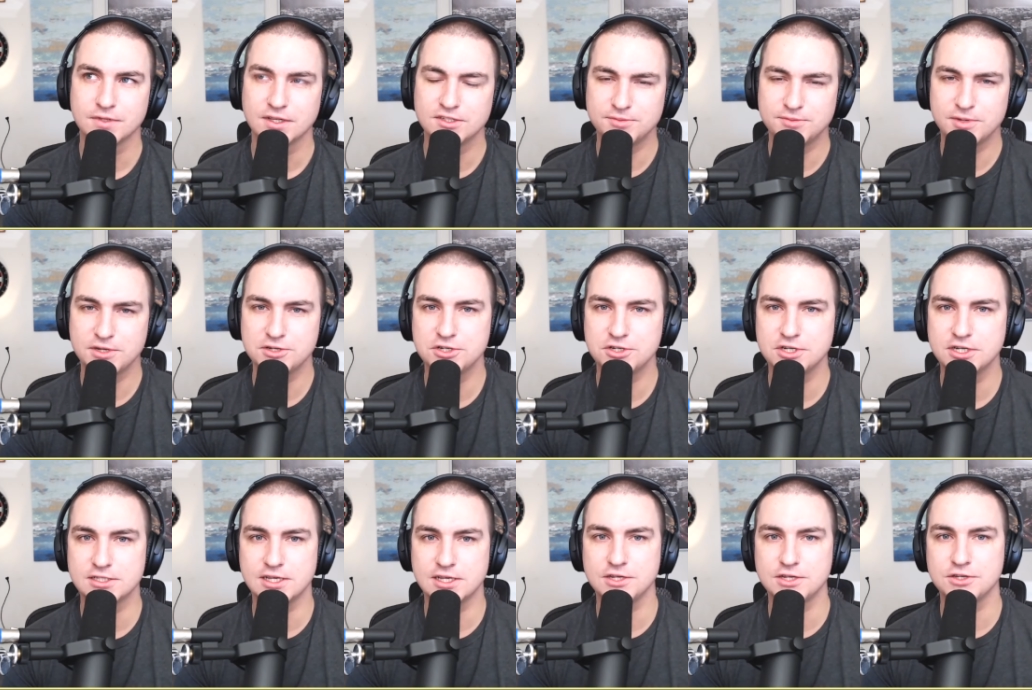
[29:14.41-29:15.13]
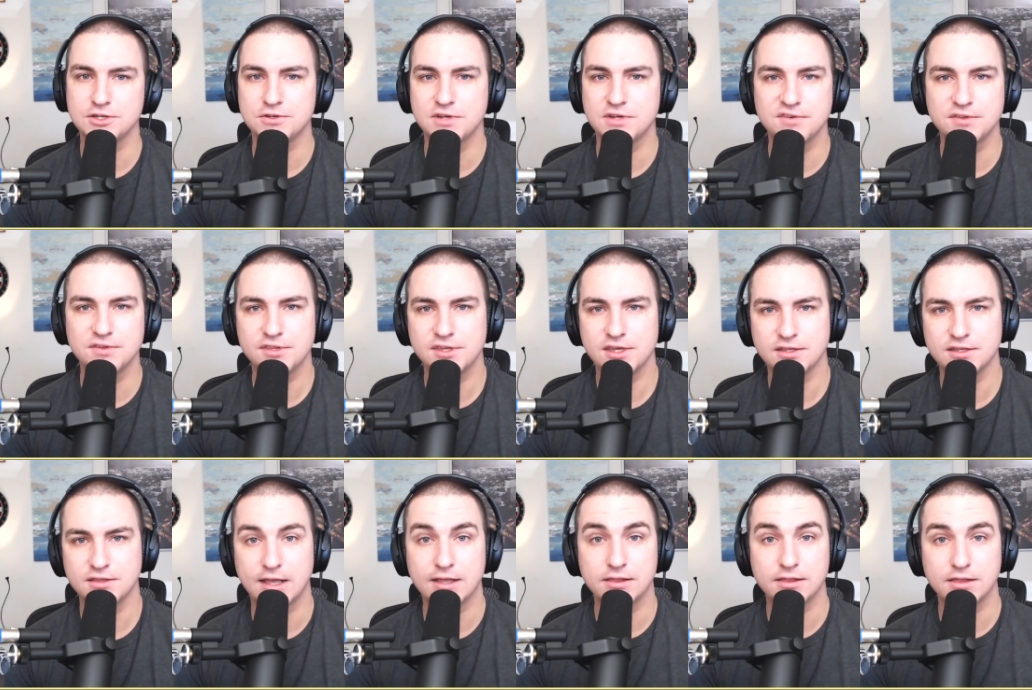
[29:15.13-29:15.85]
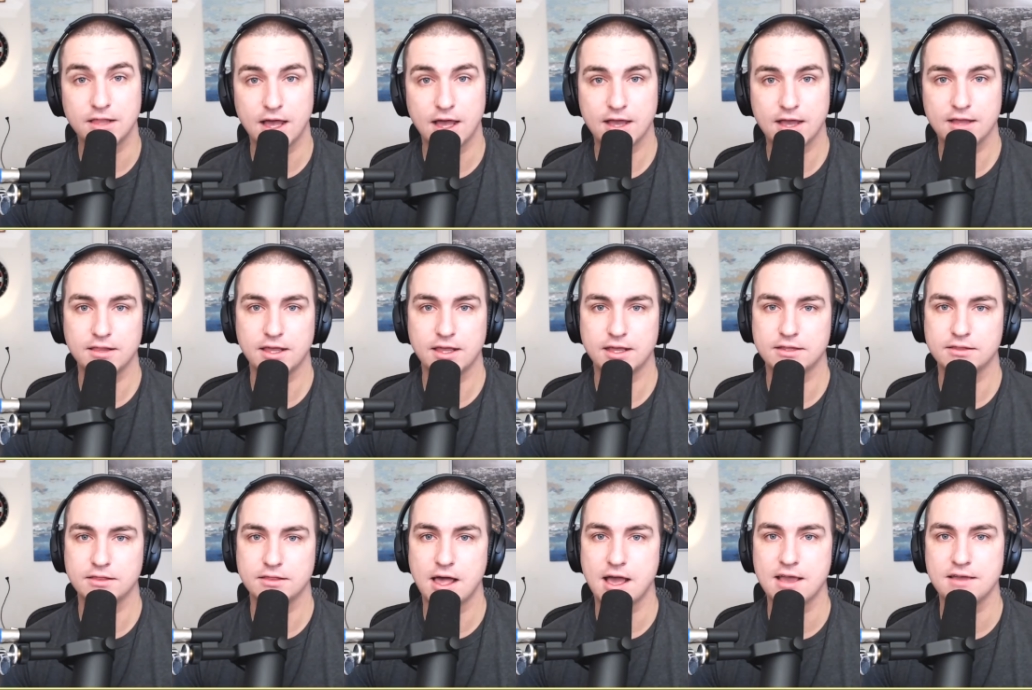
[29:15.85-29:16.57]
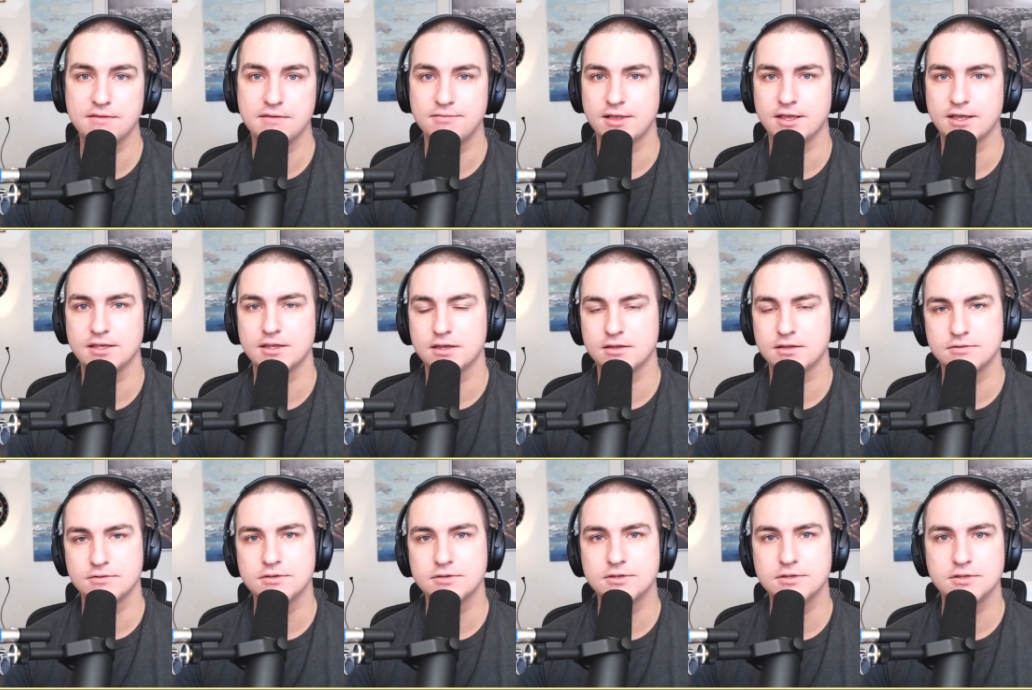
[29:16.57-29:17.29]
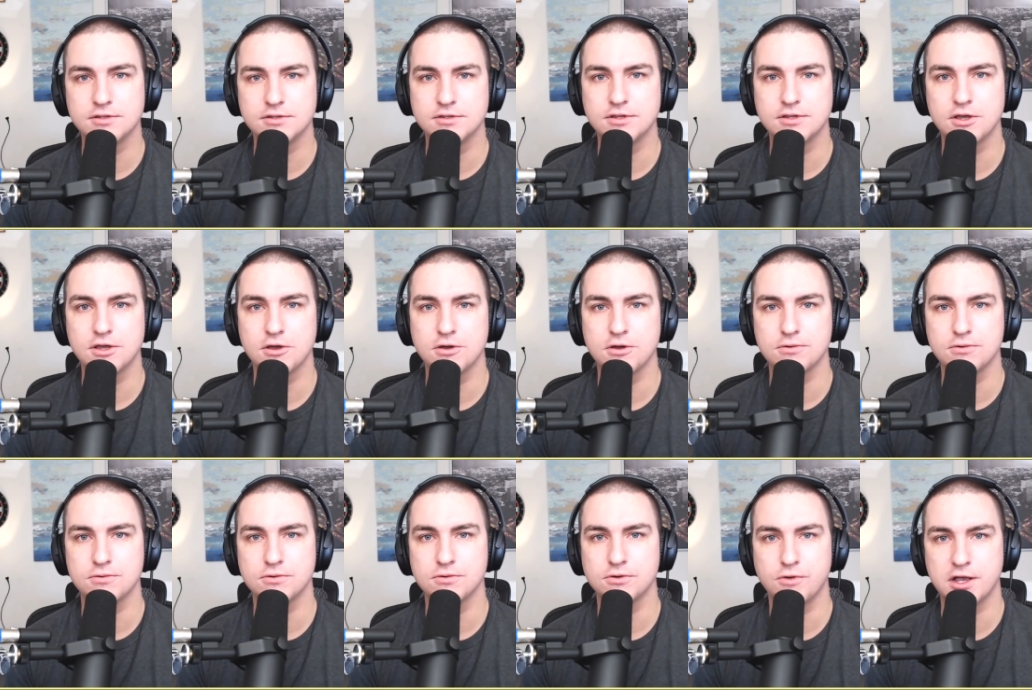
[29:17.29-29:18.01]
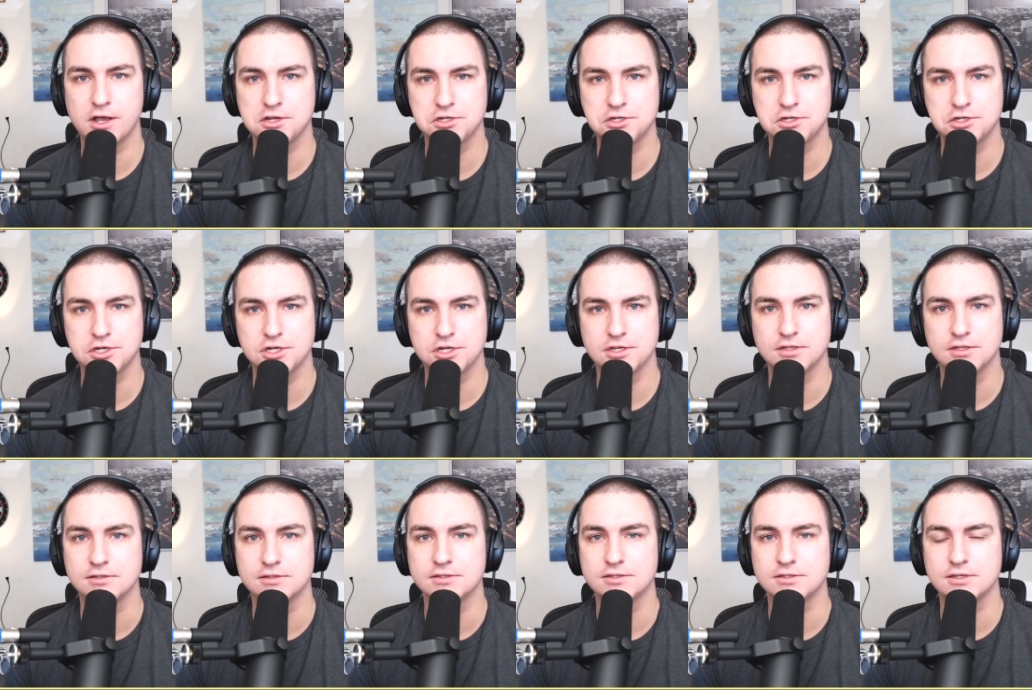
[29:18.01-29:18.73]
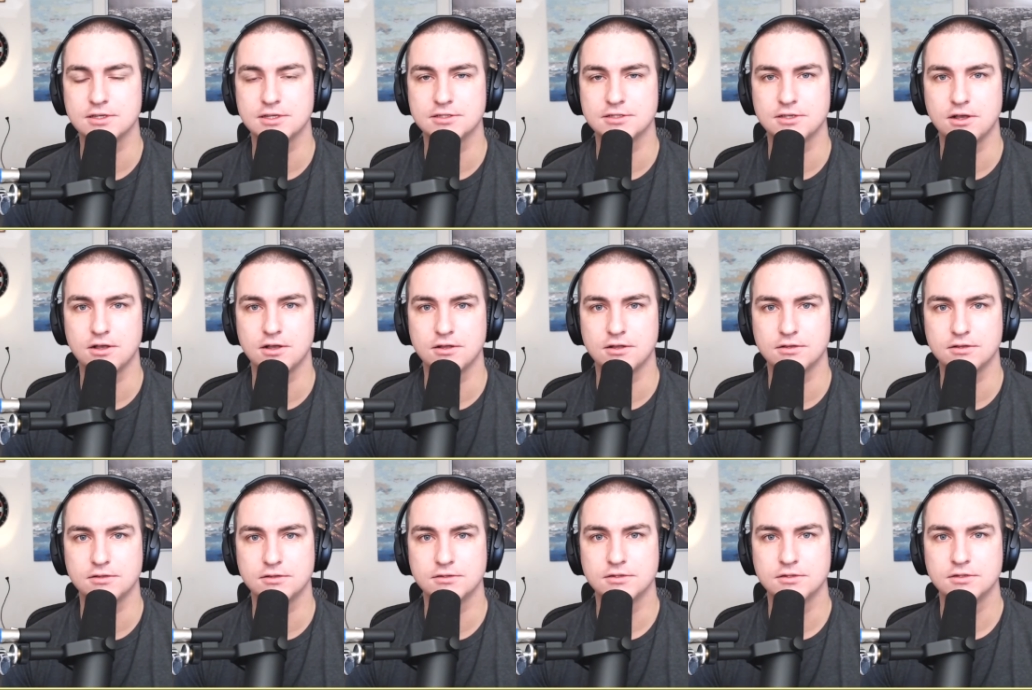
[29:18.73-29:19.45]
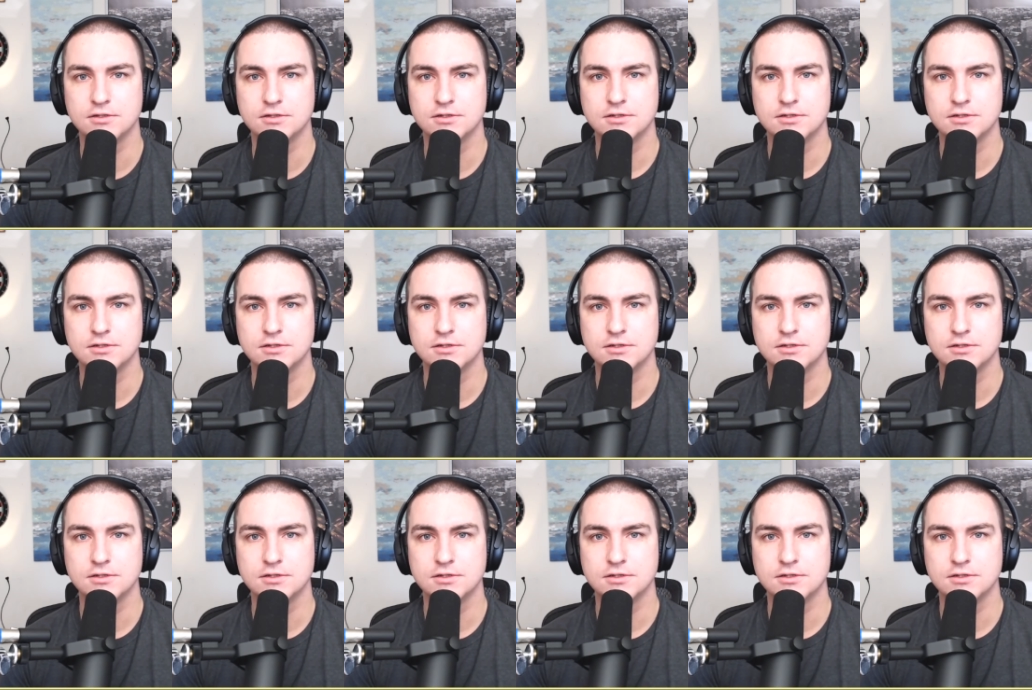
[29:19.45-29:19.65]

especially because I do everything like live, like no questions. It's all,